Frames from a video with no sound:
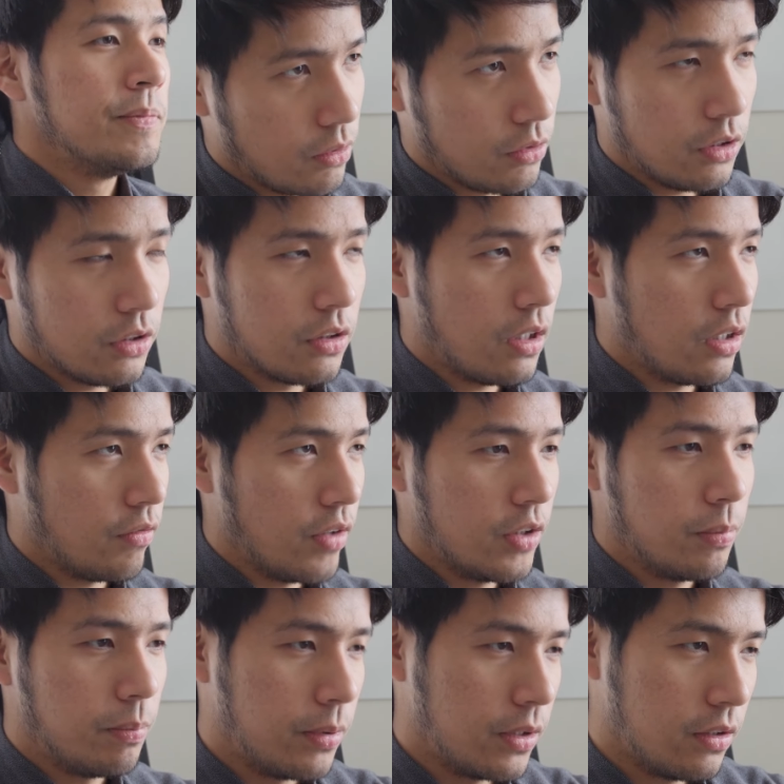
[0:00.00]
so I just thought of
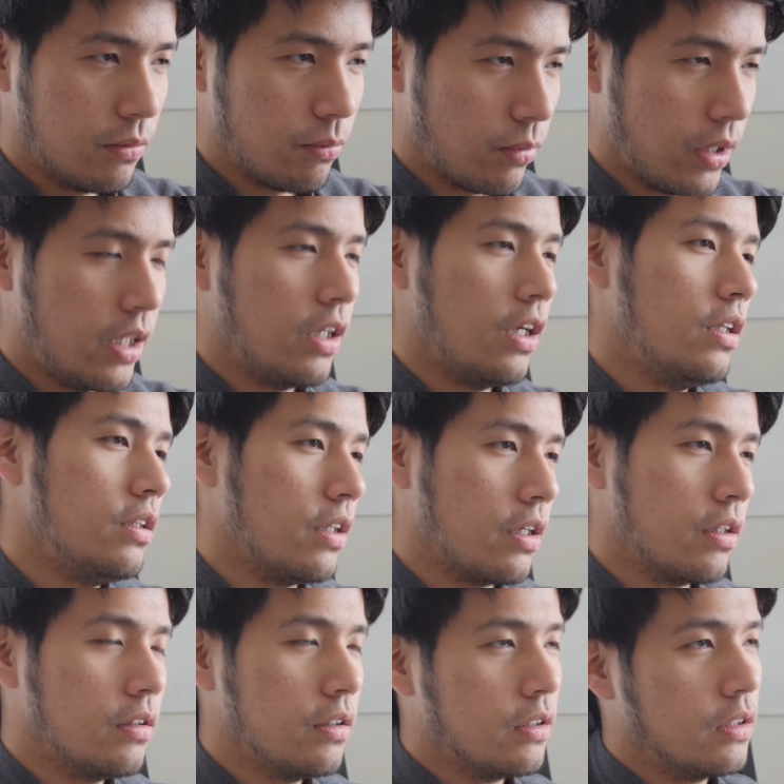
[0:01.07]
this, put it right in
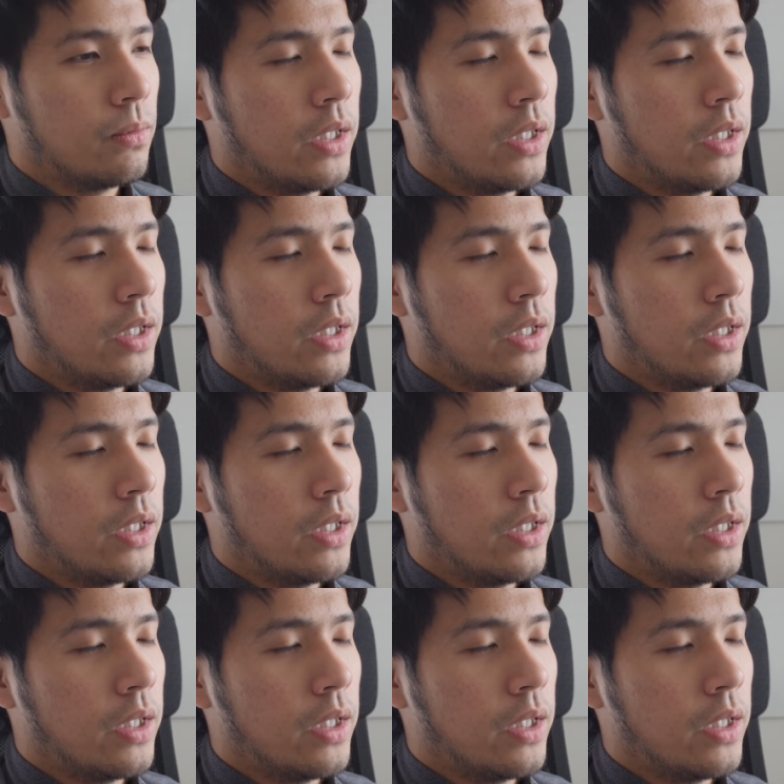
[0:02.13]
there.